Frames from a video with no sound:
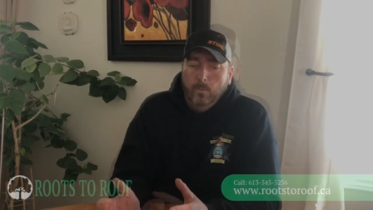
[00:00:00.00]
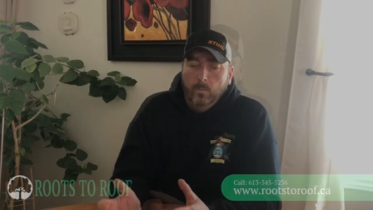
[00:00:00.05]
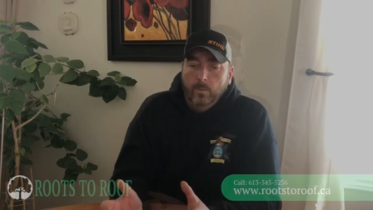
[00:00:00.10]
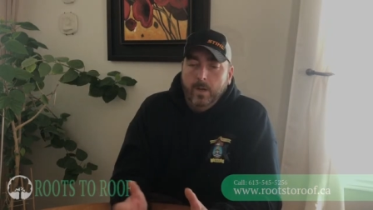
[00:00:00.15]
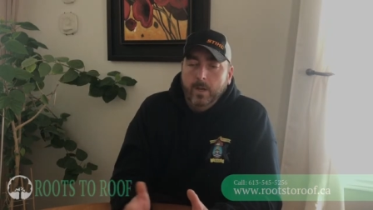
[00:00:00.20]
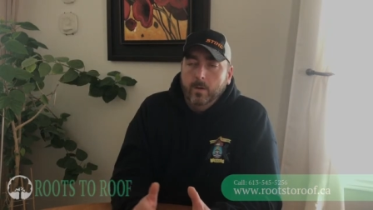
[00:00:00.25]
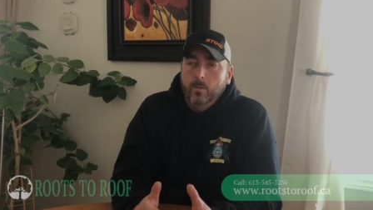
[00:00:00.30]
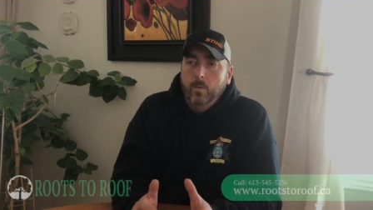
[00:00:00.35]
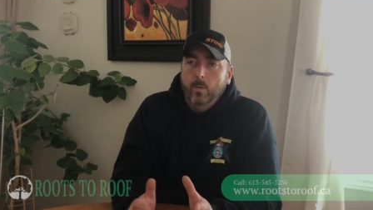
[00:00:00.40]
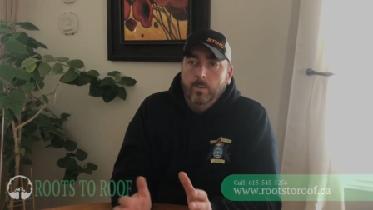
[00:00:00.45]
So when
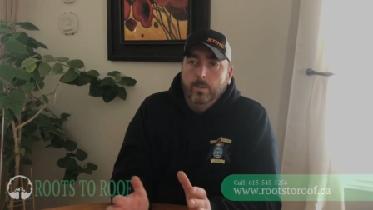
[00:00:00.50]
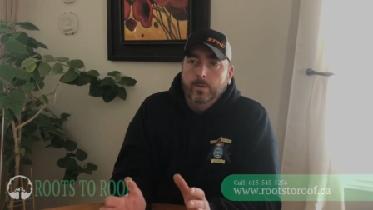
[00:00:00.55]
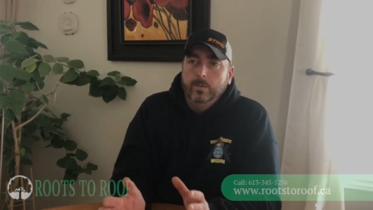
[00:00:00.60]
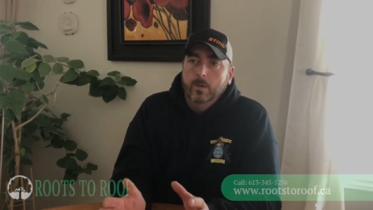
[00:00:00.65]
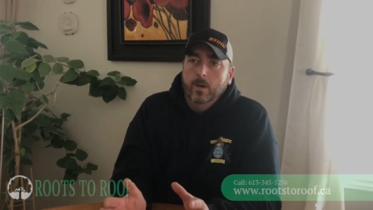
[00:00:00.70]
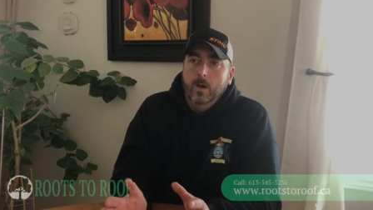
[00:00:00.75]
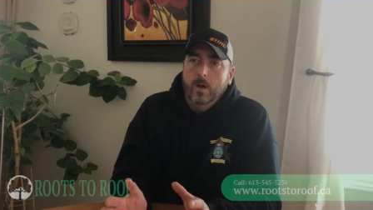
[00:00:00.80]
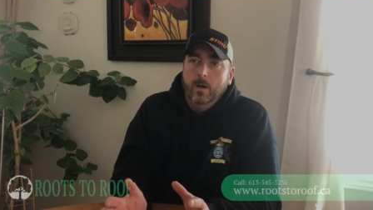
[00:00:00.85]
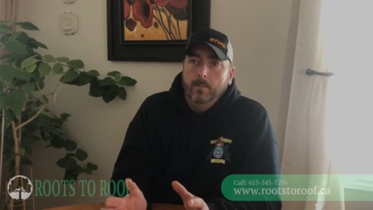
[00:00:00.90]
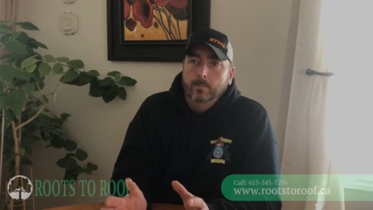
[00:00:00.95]
I quote a
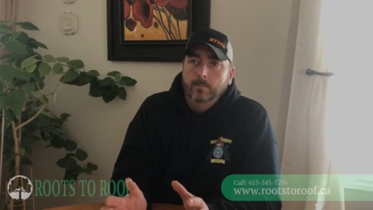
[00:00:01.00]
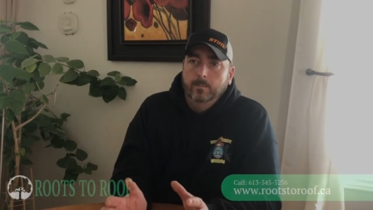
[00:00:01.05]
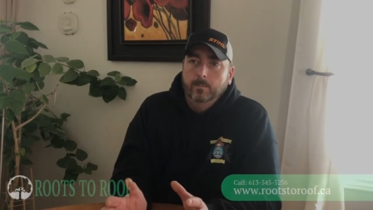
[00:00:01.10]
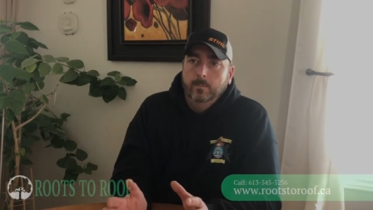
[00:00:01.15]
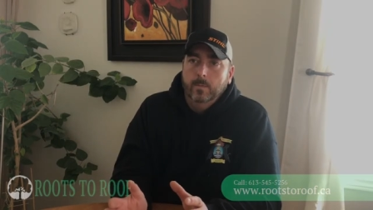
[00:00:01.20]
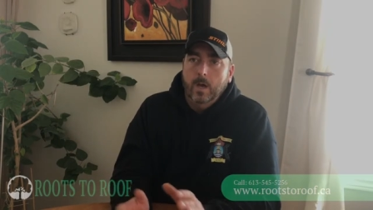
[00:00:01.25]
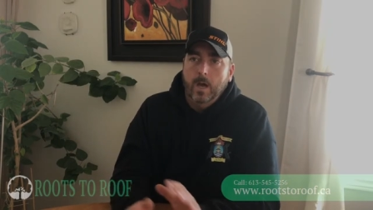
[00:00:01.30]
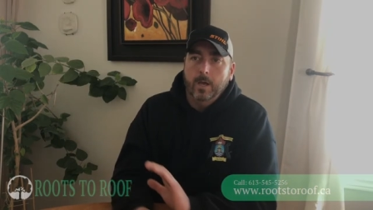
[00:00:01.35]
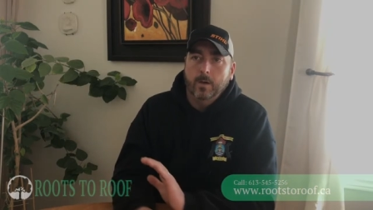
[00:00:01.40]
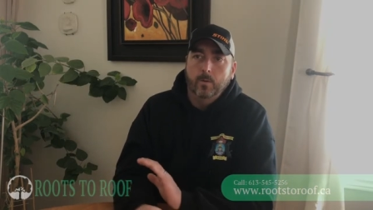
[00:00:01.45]
job,
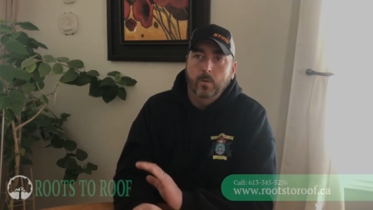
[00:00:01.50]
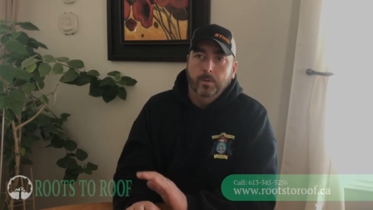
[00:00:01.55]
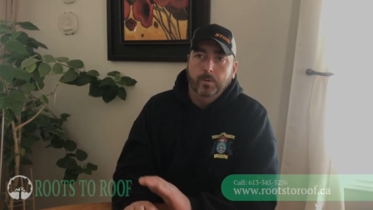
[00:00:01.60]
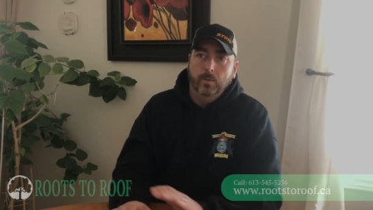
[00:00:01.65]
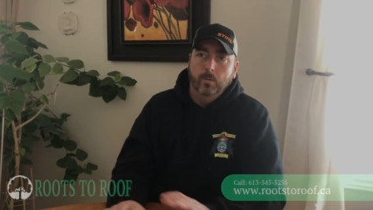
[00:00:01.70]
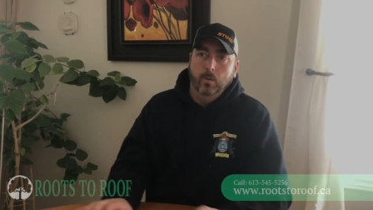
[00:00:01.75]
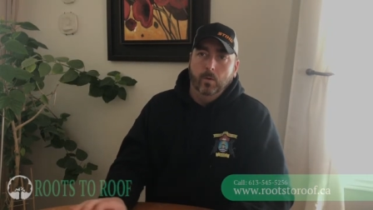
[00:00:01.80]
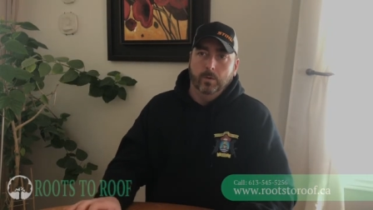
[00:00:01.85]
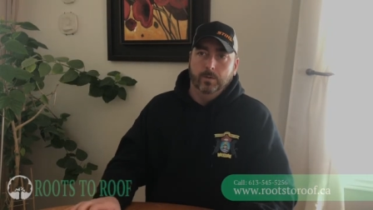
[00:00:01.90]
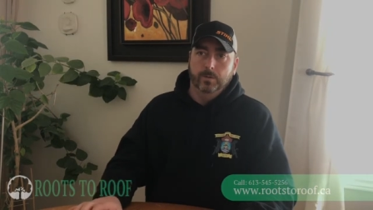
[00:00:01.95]
I quote
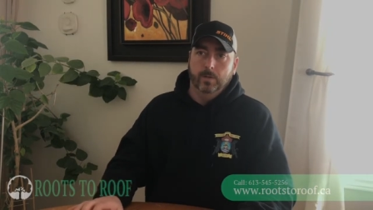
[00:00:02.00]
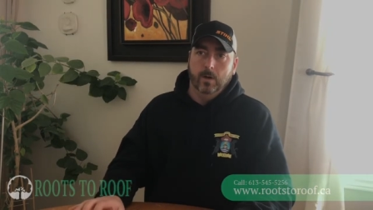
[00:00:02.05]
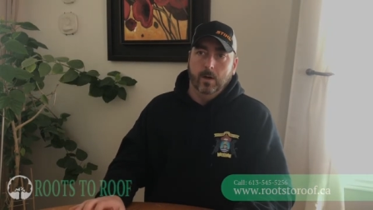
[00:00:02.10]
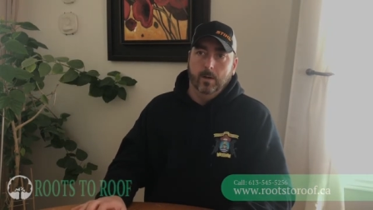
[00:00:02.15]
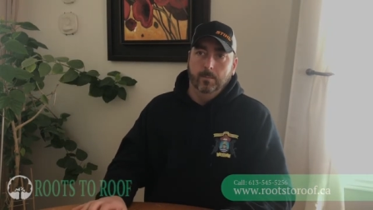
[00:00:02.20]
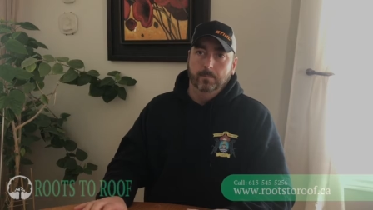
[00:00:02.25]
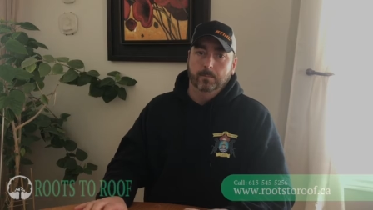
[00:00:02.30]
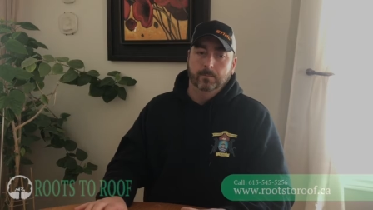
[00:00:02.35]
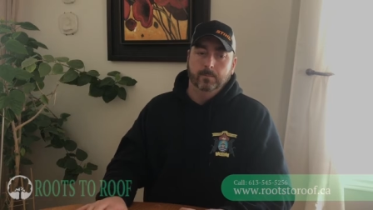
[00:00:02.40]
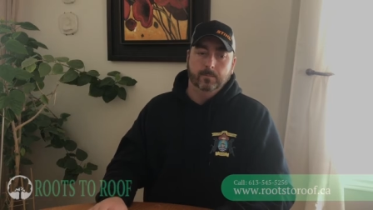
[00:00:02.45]
the whole
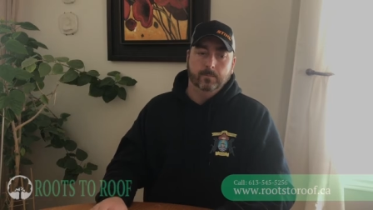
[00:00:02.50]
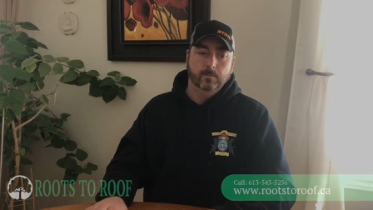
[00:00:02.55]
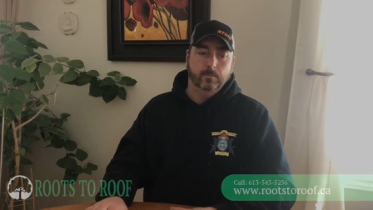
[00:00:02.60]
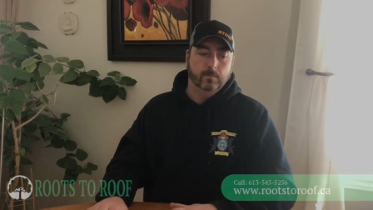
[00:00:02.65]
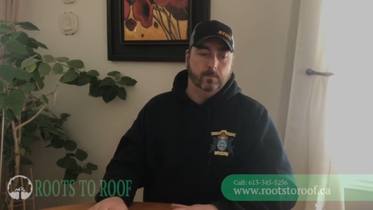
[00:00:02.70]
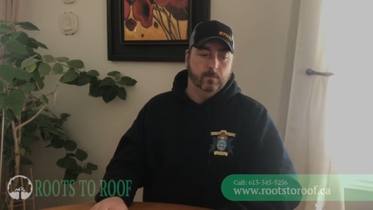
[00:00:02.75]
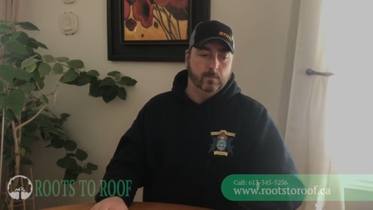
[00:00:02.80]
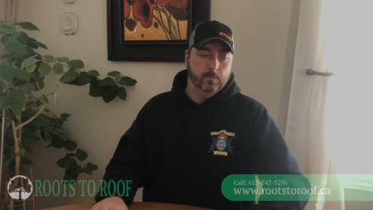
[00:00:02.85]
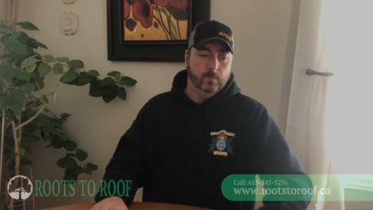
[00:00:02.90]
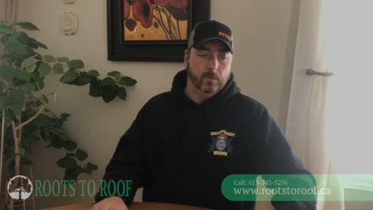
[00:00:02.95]
job.
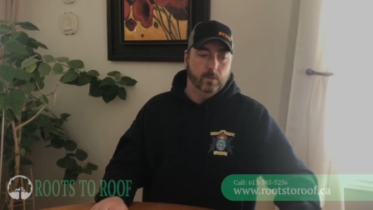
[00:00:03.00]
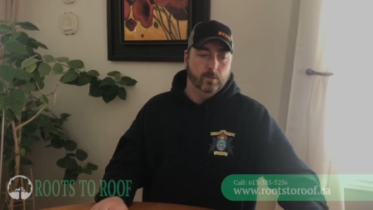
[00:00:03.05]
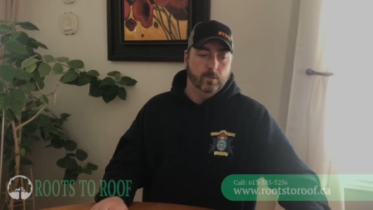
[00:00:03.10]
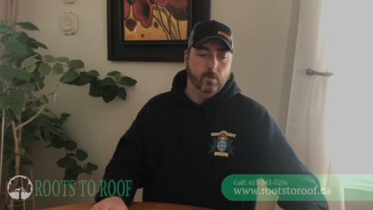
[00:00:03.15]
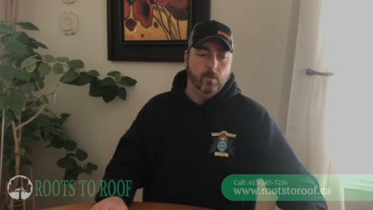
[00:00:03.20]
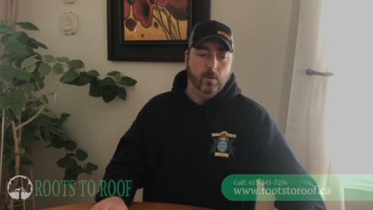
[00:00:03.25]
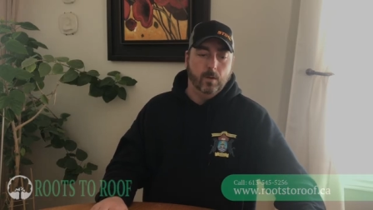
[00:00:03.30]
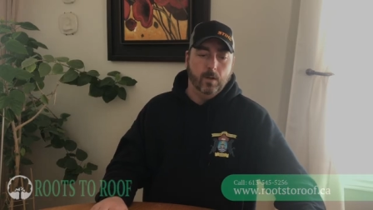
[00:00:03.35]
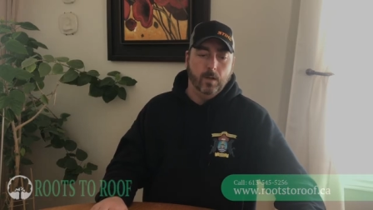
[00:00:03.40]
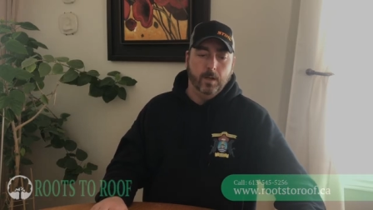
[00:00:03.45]
The
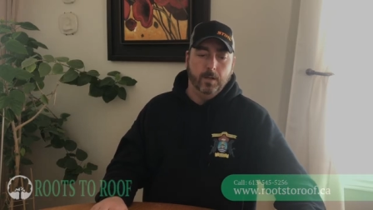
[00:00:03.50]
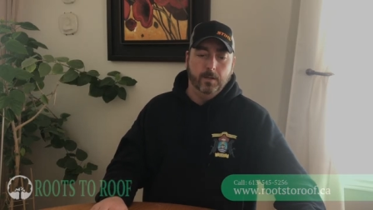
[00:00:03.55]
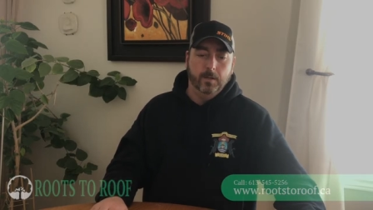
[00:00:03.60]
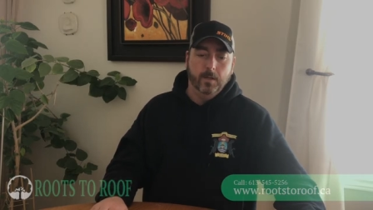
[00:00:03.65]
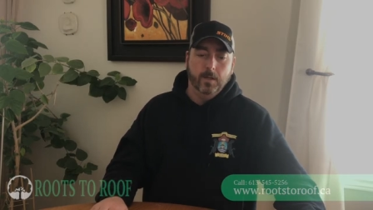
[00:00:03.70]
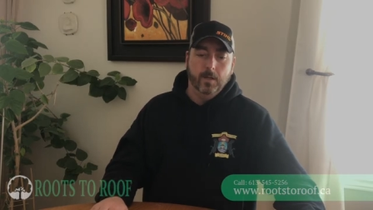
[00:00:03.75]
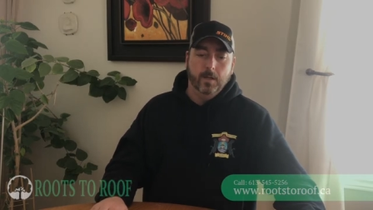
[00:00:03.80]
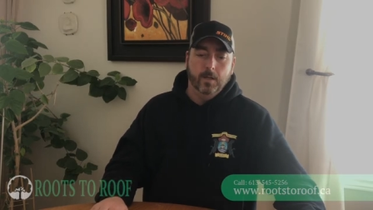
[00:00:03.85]
shoreline,